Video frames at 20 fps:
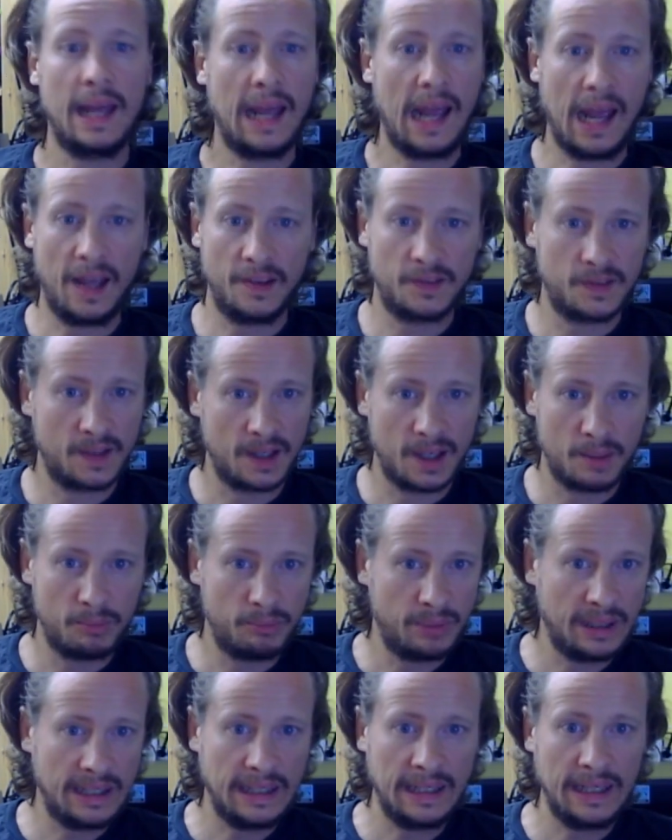
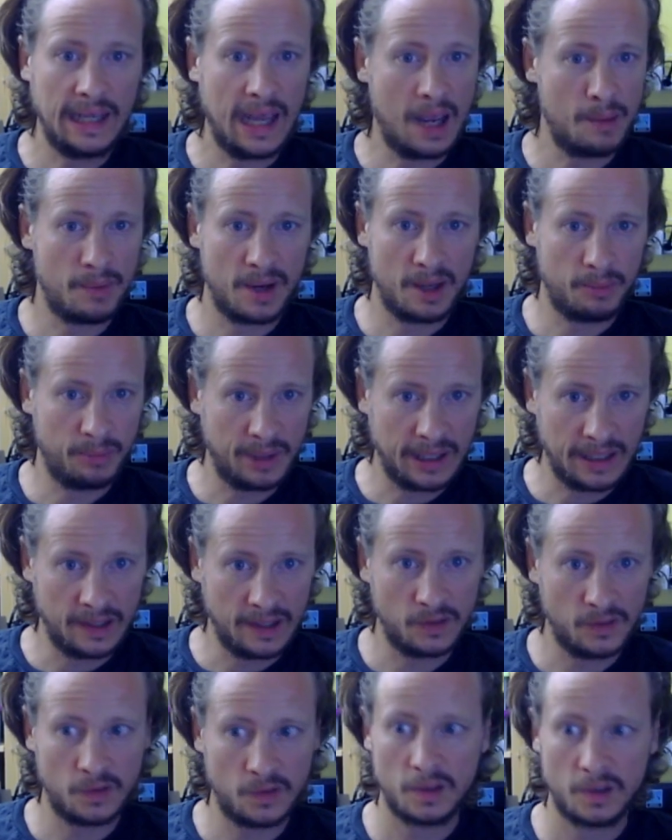SNMP,
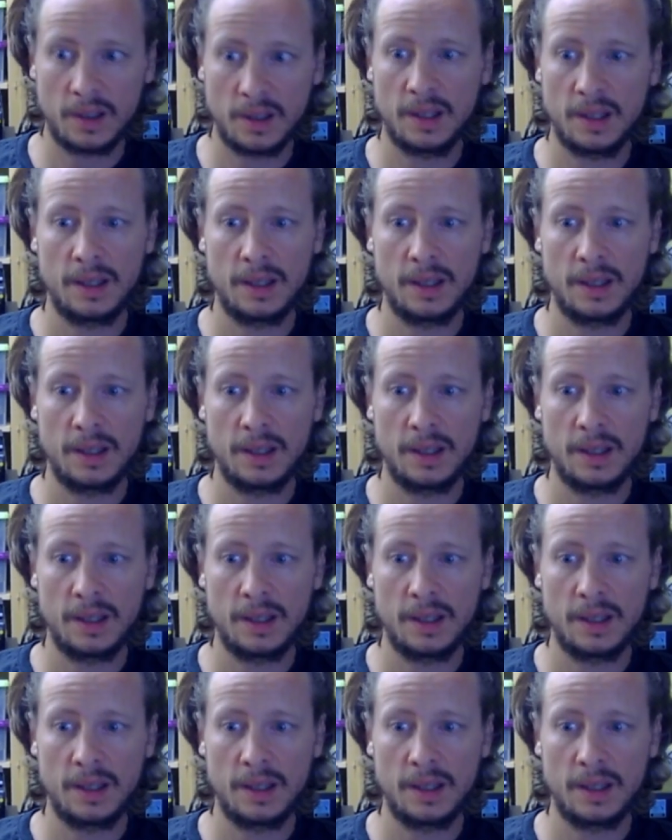MIBs,